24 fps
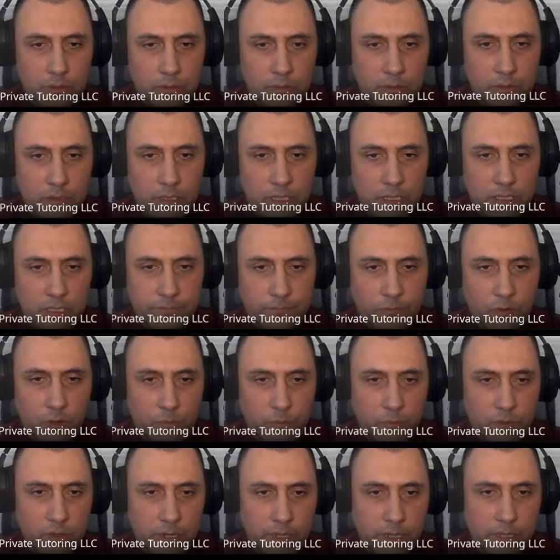this
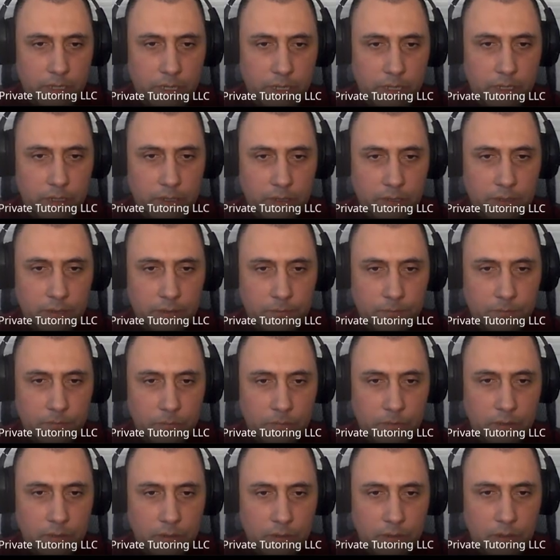formula here,
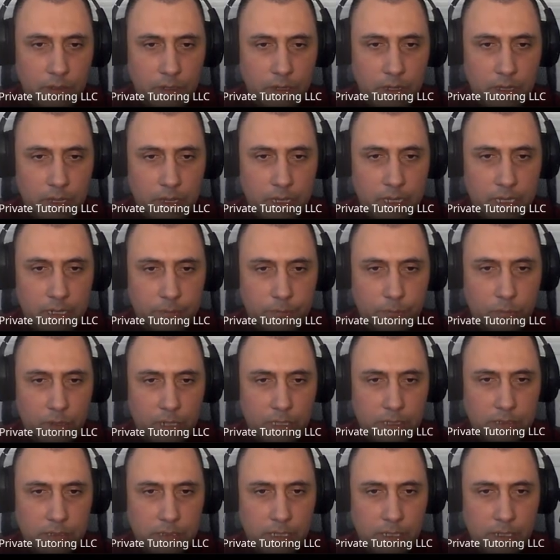ir
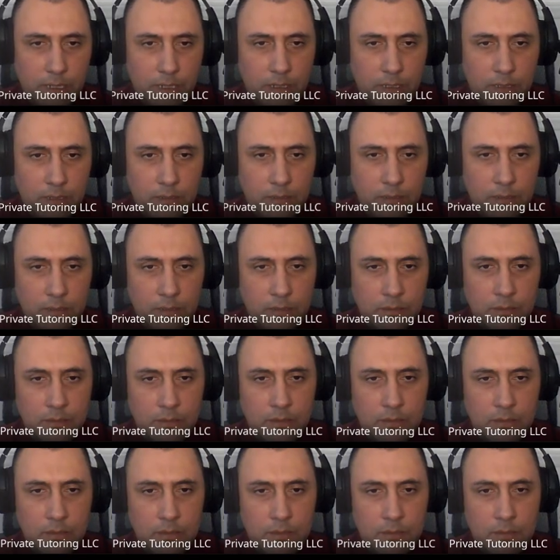plus a
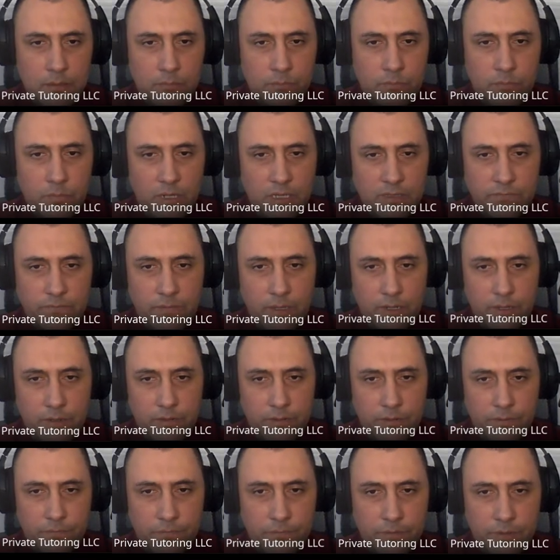plus verb in
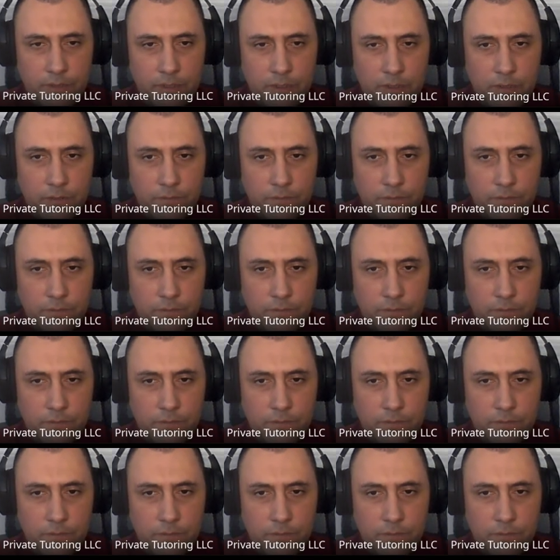the infinitive.